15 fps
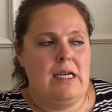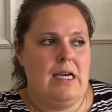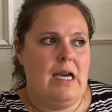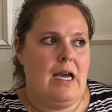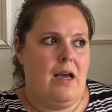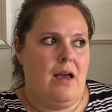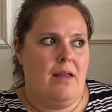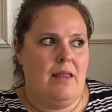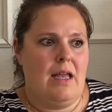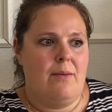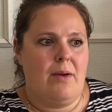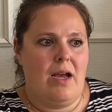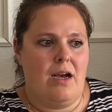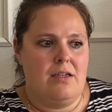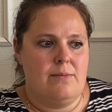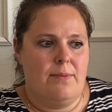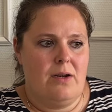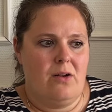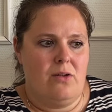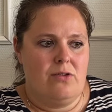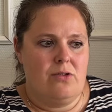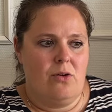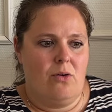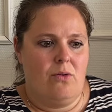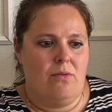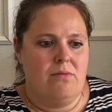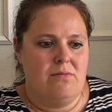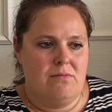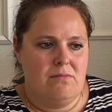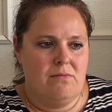Uh, then my husband also
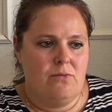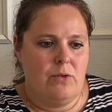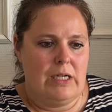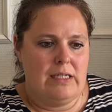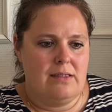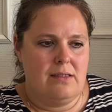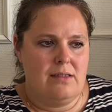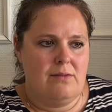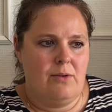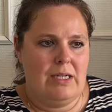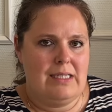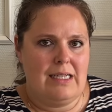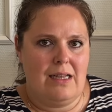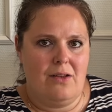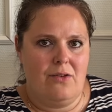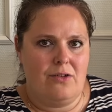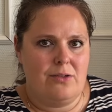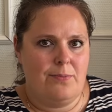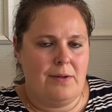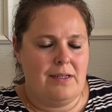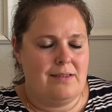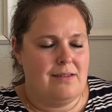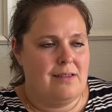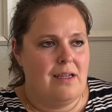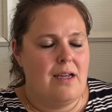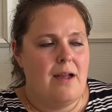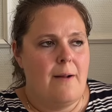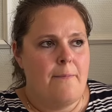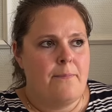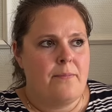went went and looked, but
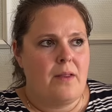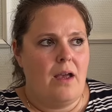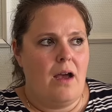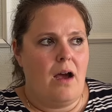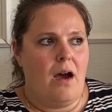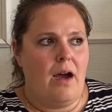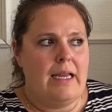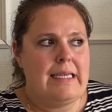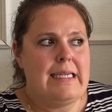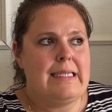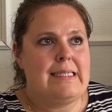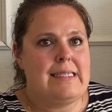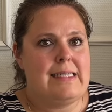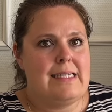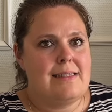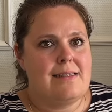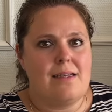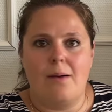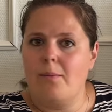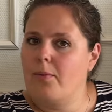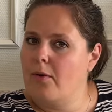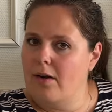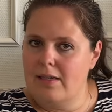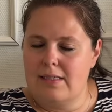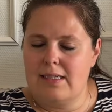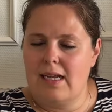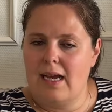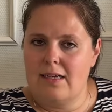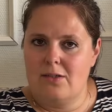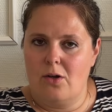I did see some price
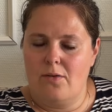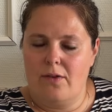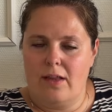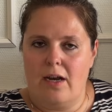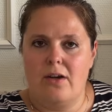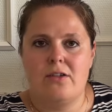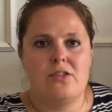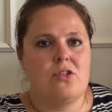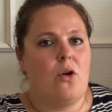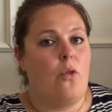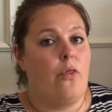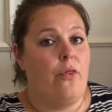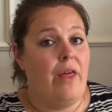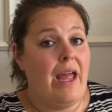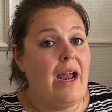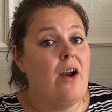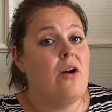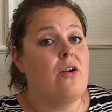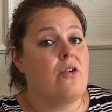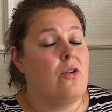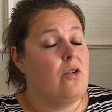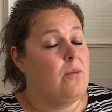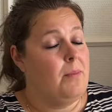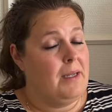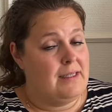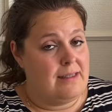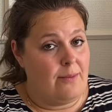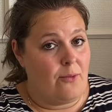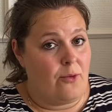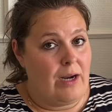tags over there, so there could be
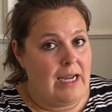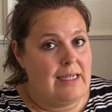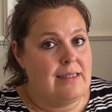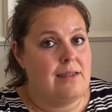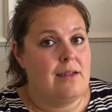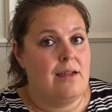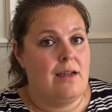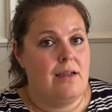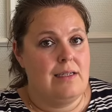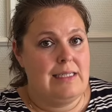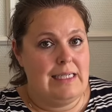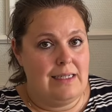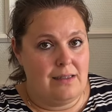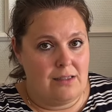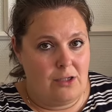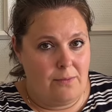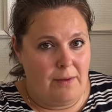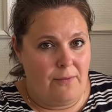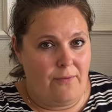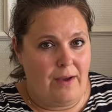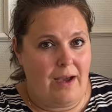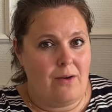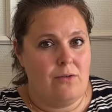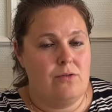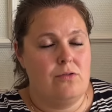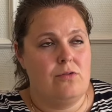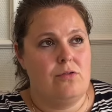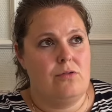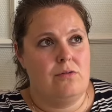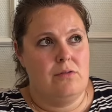some great deals to be
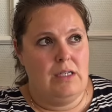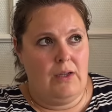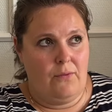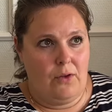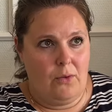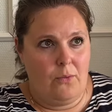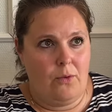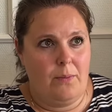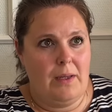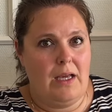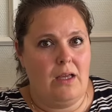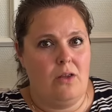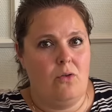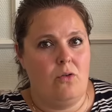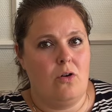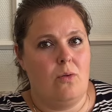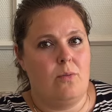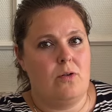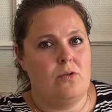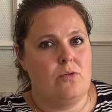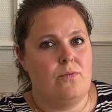found if you would be a Hugo Boss